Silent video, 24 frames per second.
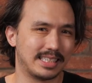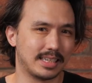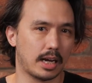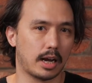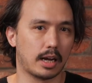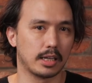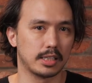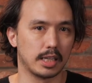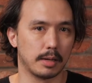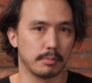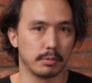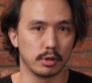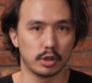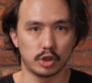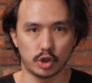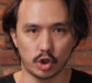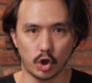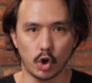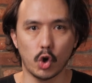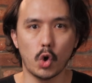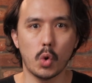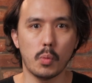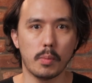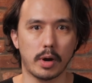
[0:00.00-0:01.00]
sucks up
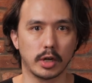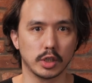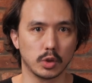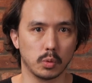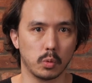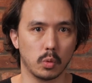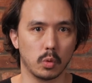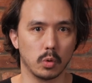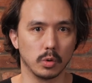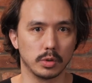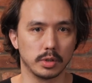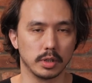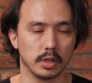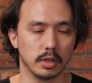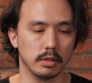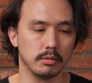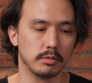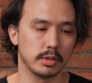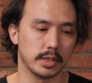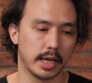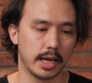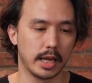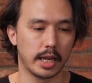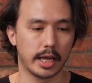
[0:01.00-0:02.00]
too much water,
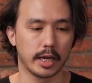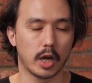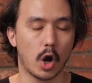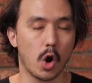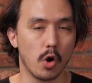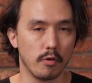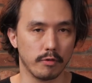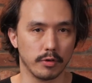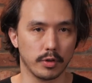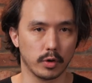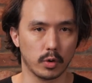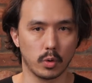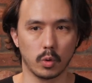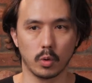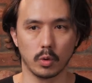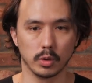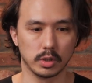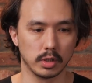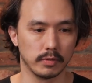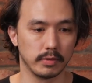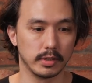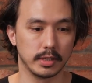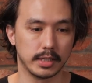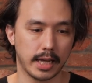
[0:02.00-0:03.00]
say like over the
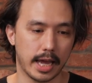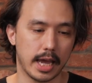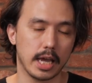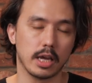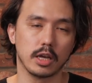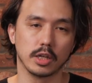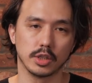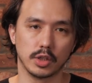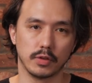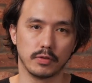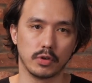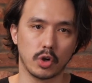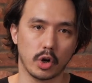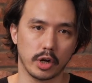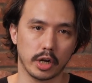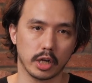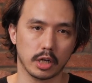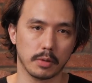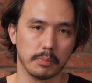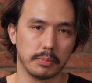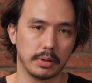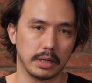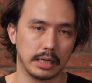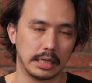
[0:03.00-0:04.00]
course of a day because you've got
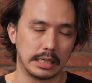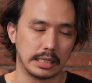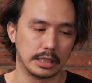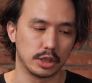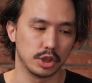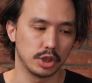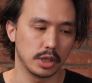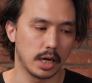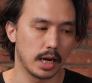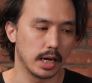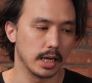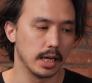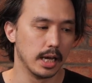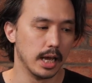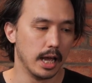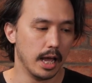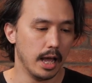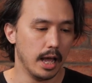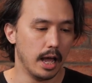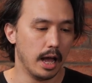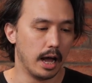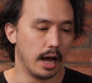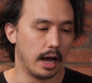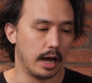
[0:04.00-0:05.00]
it completely shut,
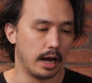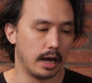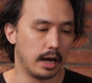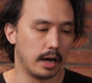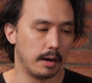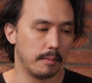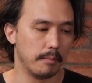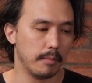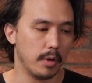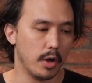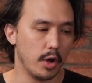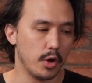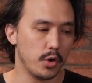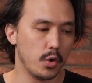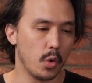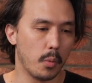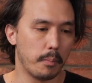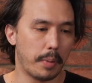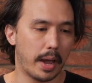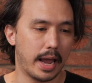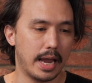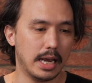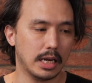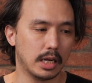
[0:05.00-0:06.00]
your
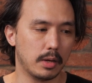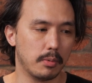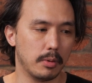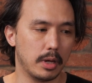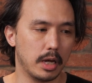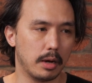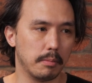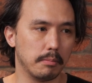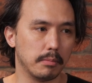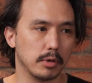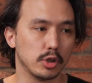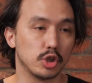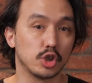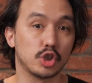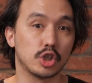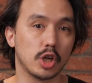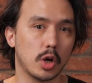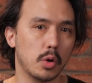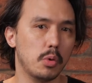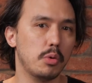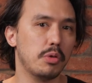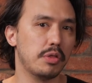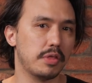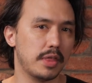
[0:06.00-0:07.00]
paint can become
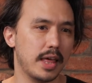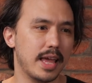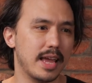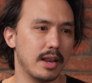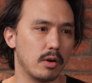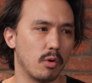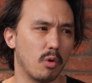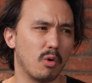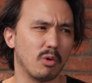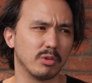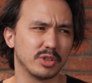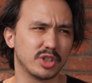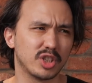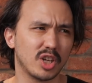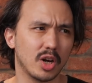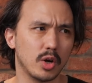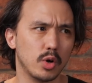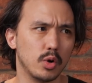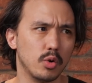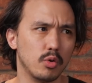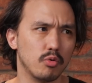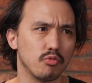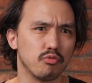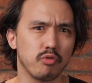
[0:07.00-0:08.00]
so thin or
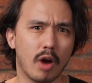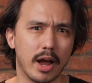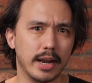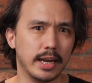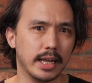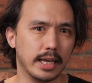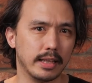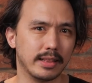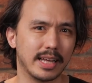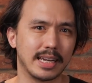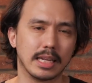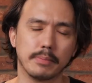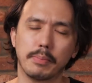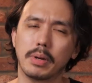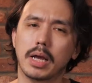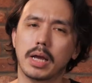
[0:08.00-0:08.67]
so runny that it